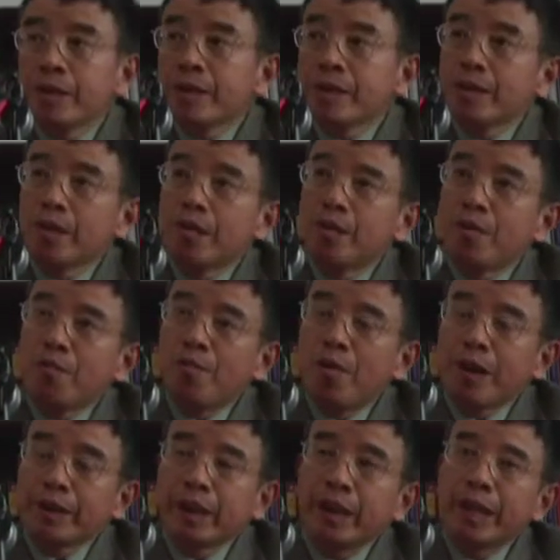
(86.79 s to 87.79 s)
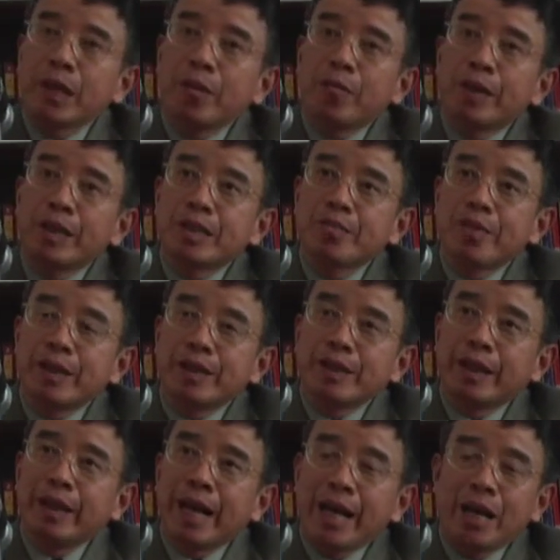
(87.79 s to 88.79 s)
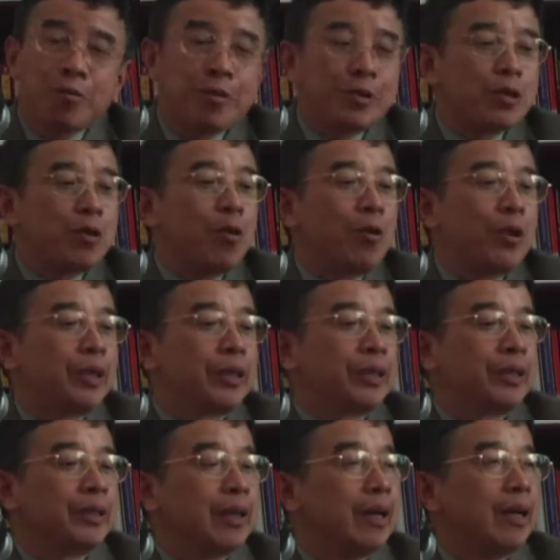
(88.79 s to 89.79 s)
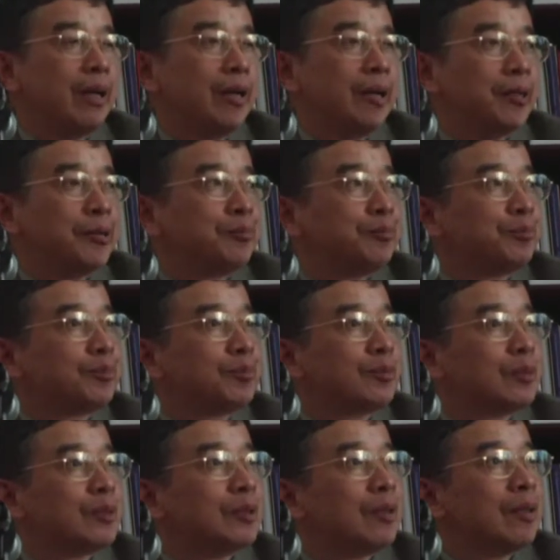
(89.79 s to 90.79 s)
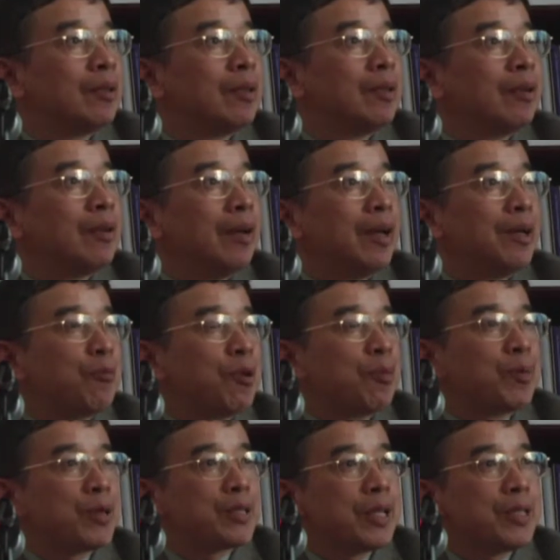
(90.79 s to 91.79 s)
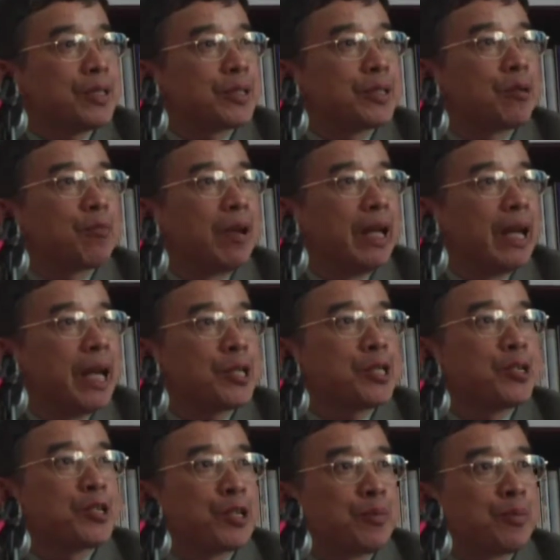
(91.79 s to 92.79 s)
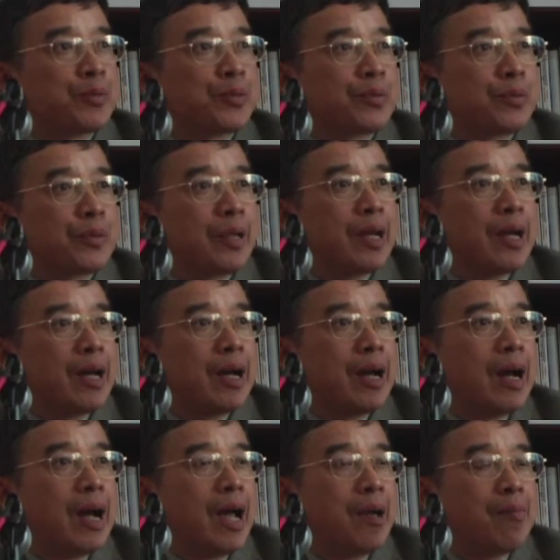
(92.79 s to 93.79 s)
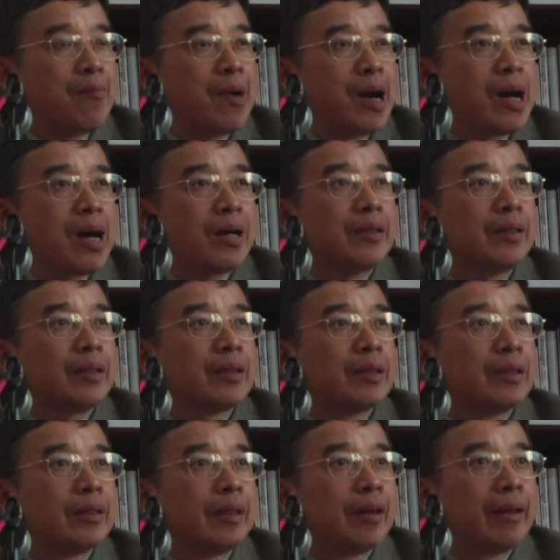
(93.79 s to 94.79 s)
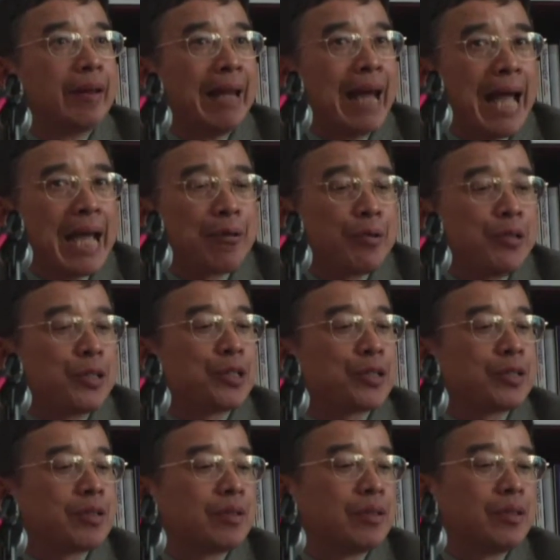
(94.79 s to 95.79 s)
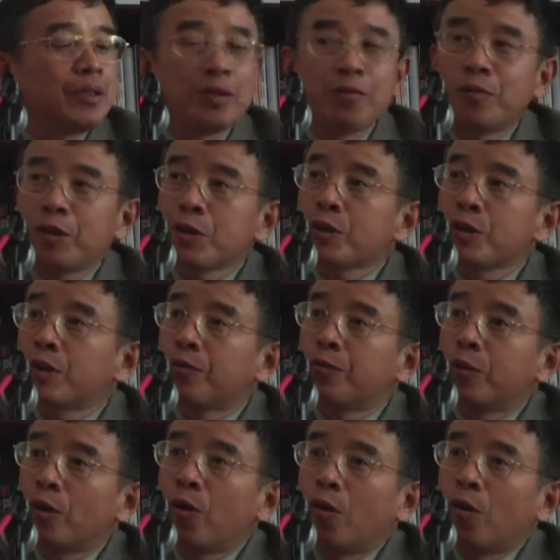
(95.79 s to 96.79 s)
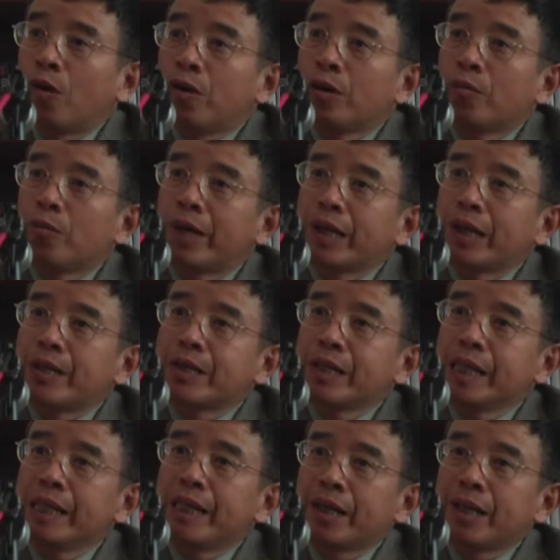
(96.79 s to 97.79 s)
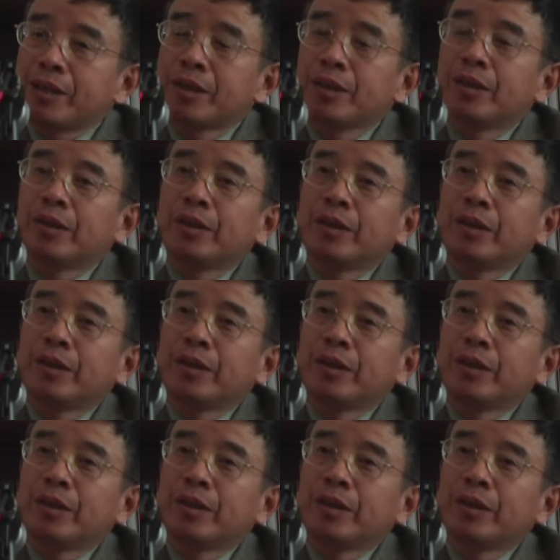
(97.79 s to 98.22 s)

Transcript: So multilingualism as a language order, it represents the relationships among languages. First of all, we can see that